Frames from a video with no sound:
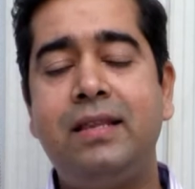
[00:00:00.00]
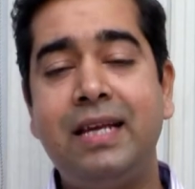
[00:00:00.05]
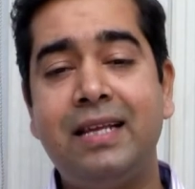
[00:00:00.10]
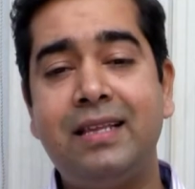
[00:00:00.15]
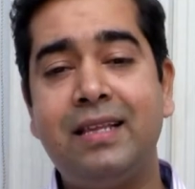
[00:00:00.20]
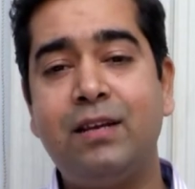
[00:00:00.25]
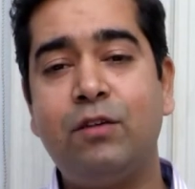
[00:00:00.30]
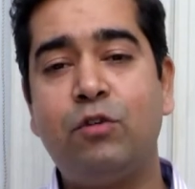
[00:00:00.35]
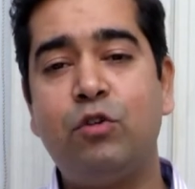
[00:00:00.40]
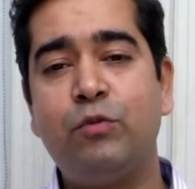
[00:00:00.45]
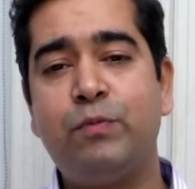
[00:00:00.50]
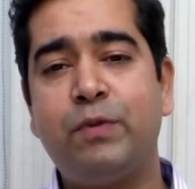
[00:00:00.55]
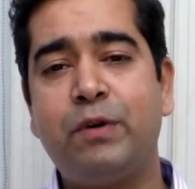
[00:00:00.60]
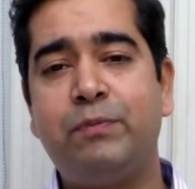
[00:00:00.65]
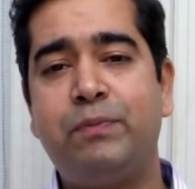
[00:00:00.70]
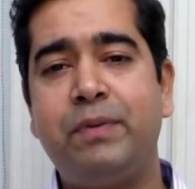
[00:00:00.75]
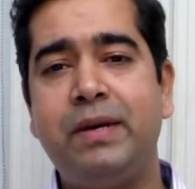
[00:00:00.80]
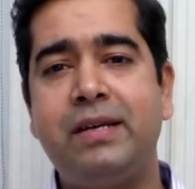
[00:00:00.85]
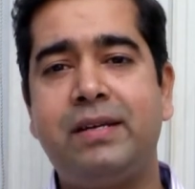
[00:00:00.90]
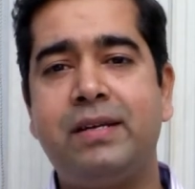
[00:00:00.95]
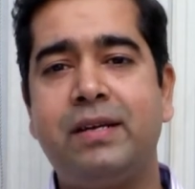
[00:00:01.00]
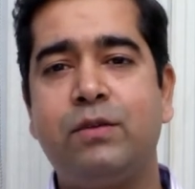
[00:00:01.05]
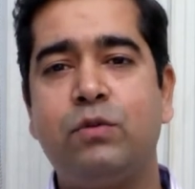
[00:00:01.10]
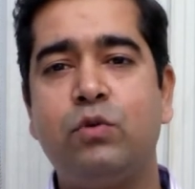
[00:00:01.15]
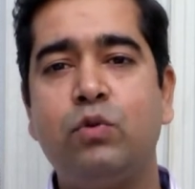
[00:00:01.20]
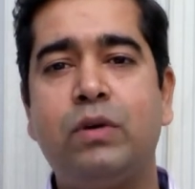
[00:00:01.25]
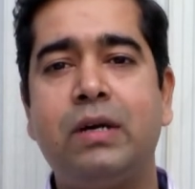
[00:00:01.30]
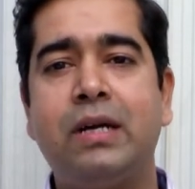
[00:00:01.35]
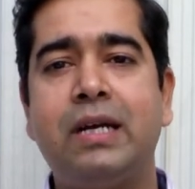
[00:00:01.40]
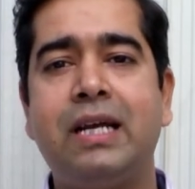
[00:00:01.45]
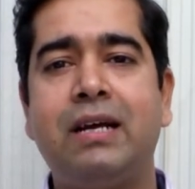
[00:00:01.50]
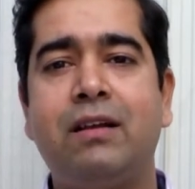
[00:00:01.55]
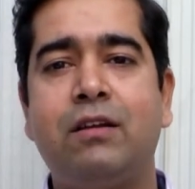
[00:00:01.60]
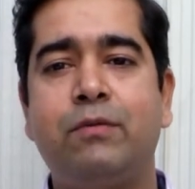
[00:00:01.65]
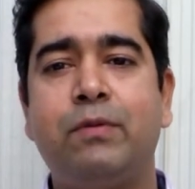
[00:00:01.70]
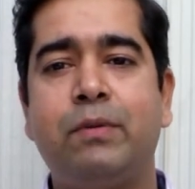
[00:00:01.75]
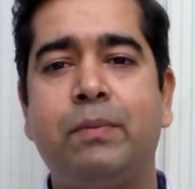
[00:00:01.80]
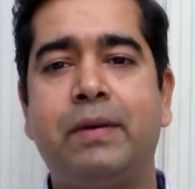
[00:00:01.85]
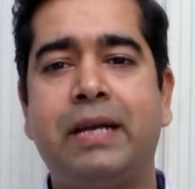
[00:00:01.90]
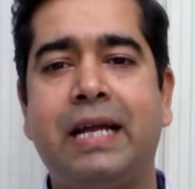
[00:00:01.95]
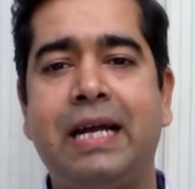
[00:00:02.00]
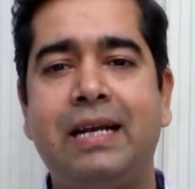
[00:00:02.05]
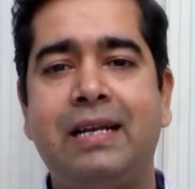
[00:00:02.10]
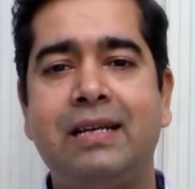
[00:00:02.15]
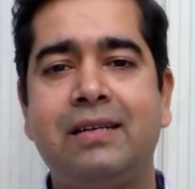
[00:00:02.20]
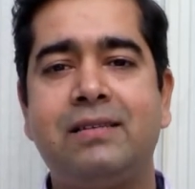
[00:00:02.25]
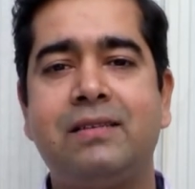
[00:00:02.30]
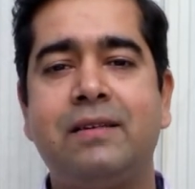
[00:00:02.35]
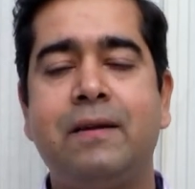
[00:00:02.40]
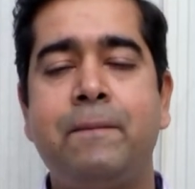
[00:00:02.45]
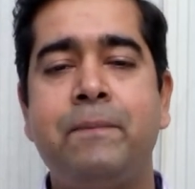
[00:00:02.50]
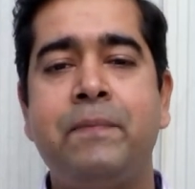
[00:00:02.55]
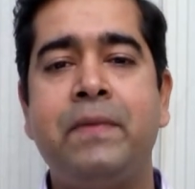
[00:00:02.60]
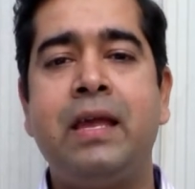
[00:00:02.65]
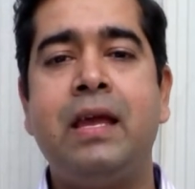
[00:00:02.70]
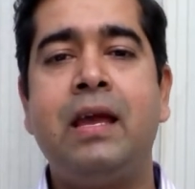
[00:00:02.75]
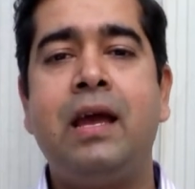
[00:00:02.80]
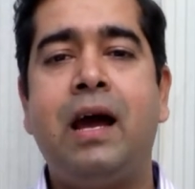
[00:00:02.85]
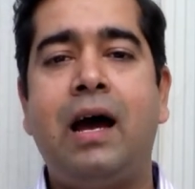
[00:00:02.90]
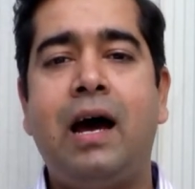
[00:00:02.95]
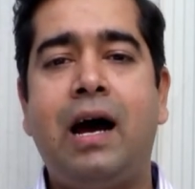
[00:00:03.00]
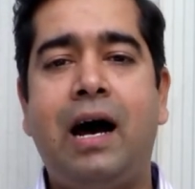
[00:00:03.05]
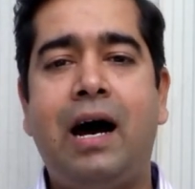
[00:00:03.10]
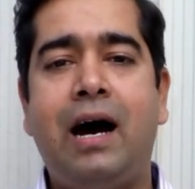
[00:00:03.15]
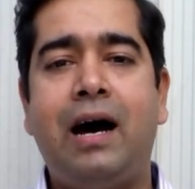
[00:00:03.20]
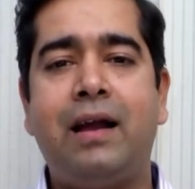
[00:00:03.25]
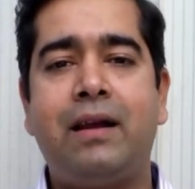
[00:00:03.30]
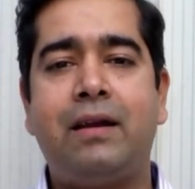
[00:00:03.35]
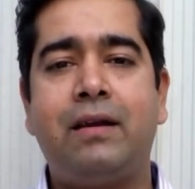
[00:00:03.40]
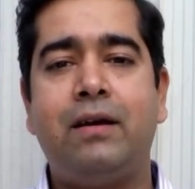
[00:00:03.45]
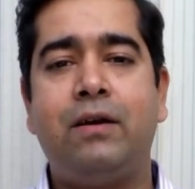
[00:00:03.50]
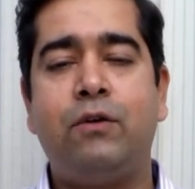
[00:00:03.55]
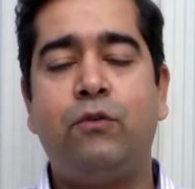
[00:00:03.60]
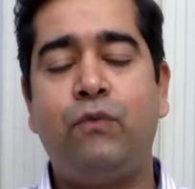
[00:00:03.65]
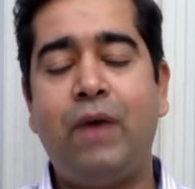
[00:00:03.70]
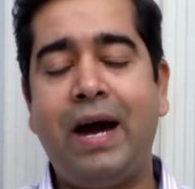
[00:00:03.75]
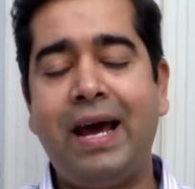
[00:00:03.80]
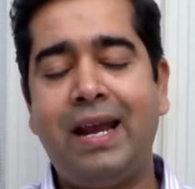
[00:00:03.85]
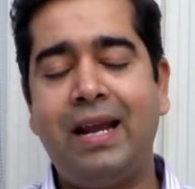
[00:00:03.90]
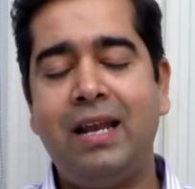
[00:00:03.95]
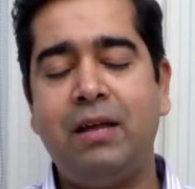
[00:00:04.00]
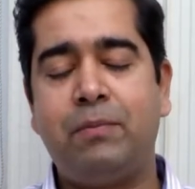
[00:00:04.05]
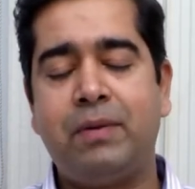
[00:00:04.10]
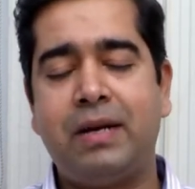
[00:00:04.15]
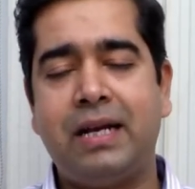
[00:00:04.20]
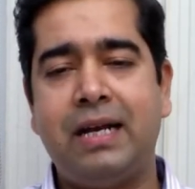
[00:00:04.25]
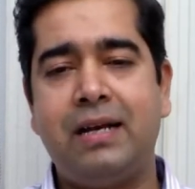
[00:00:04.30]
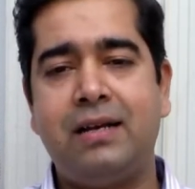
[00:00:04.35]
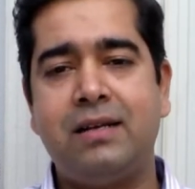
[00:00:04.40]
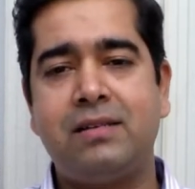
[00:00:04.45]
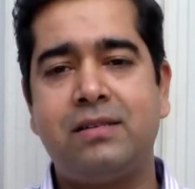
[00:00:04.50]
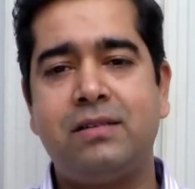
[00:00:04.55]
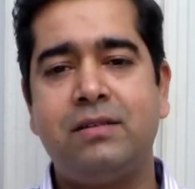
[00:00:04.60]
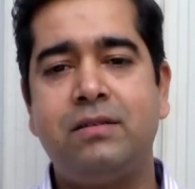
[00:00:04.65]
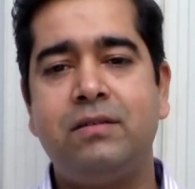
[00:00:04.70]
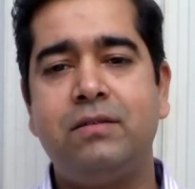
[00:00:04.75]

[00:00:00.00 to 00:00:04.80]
other group of patients who can develop hepatitis are viral hepatitis.